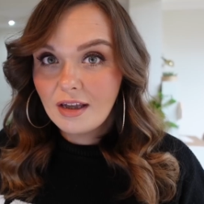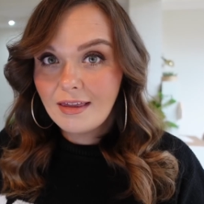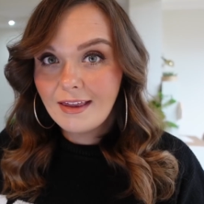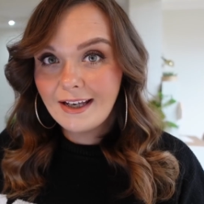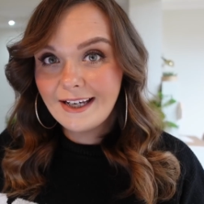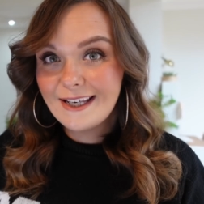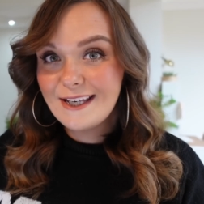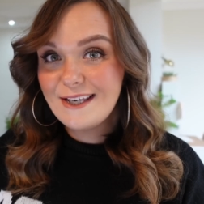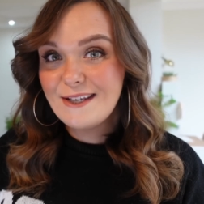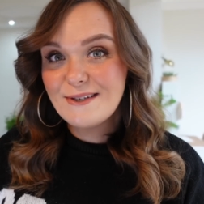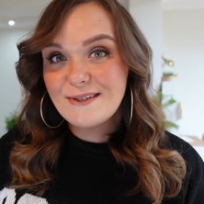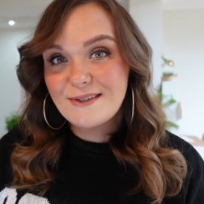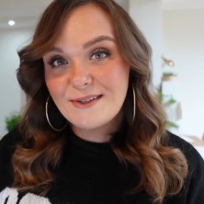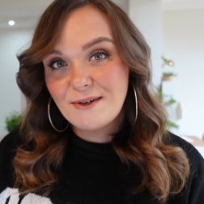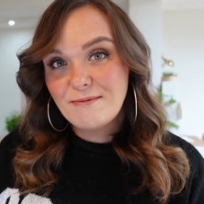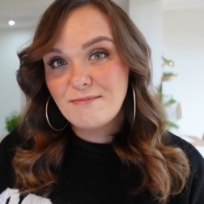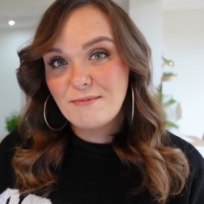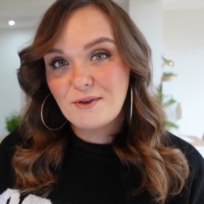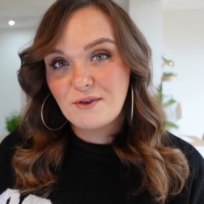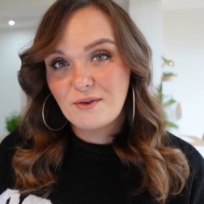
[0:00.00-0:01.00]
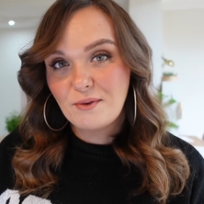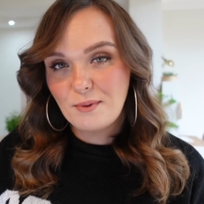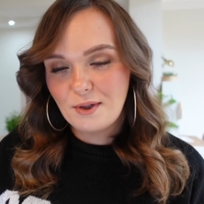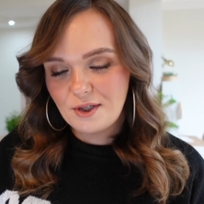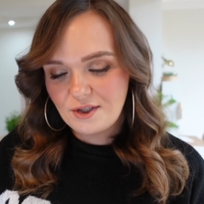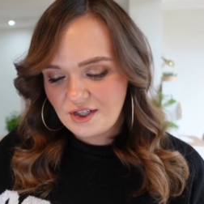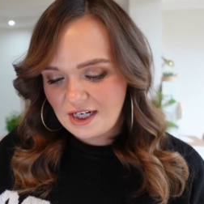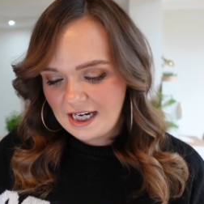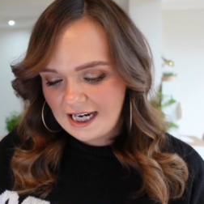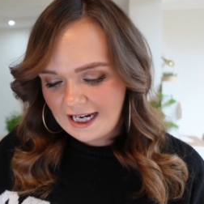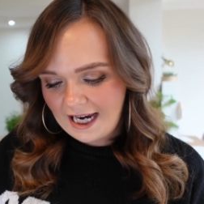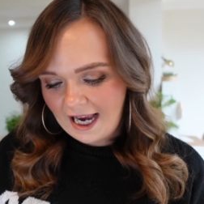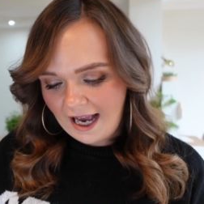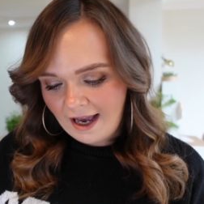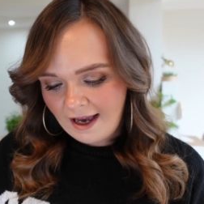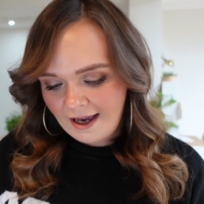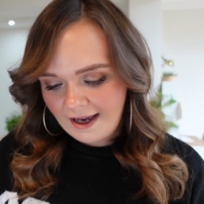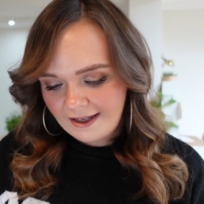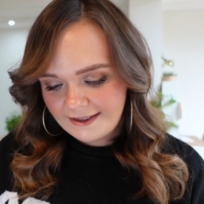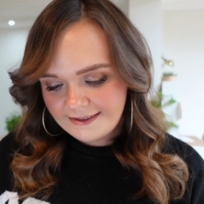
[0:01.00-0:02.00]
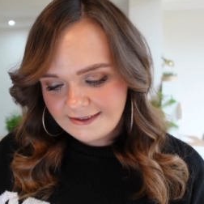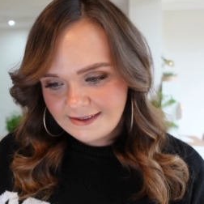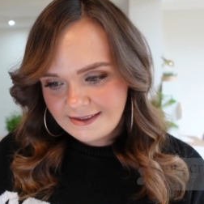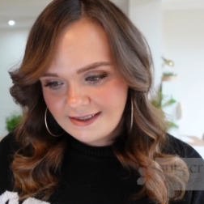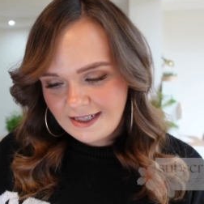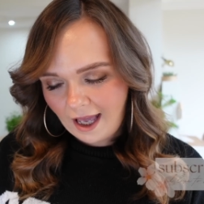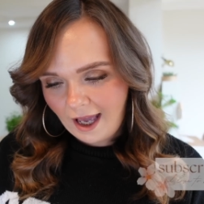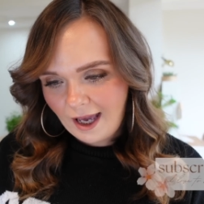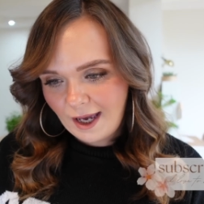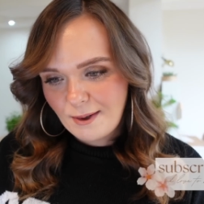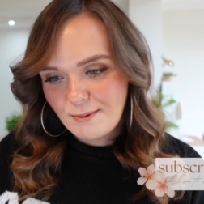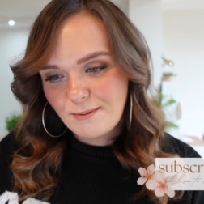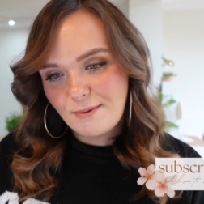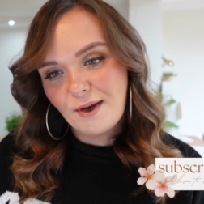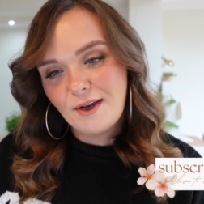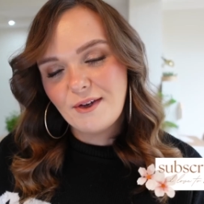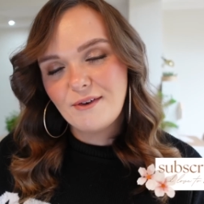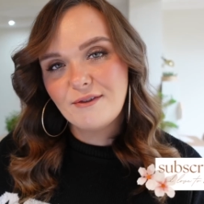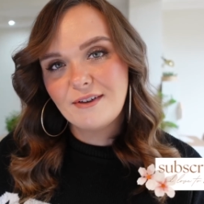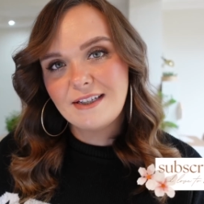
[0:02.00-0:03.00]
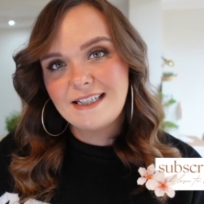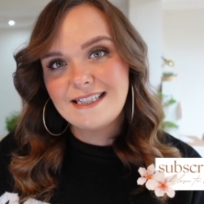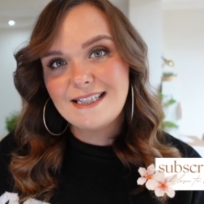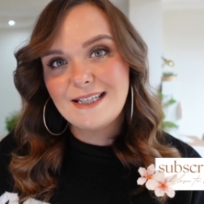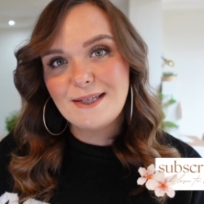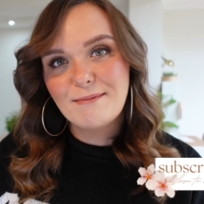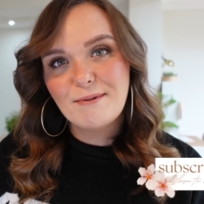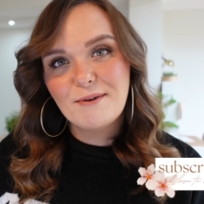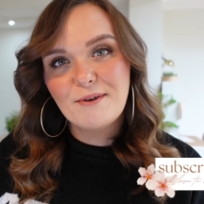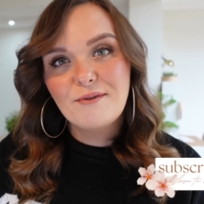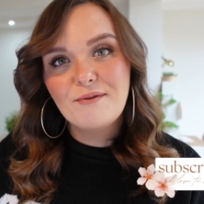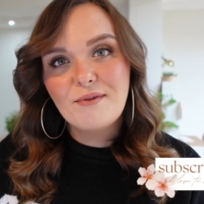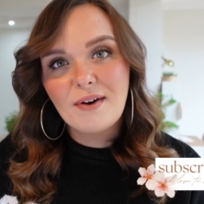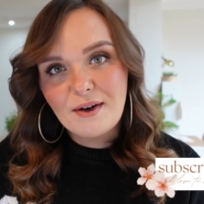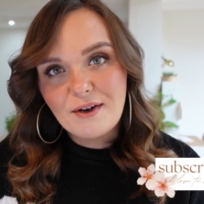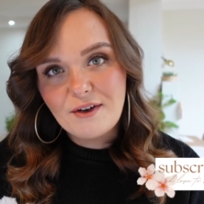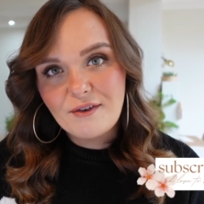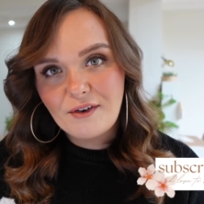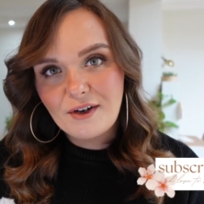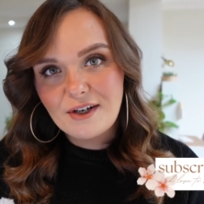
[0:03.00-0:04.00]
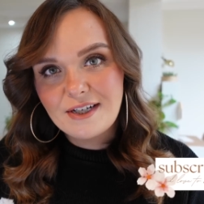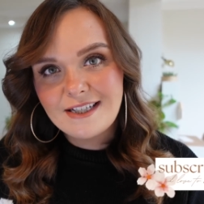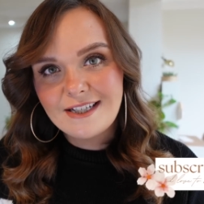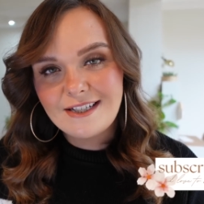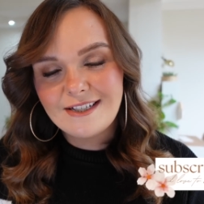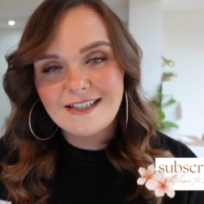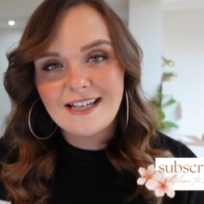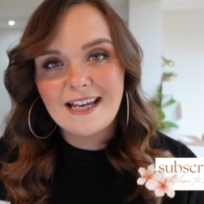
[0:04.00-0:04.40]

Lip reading: Thank you so much for watching, and I will hopefully see you all very, very soon.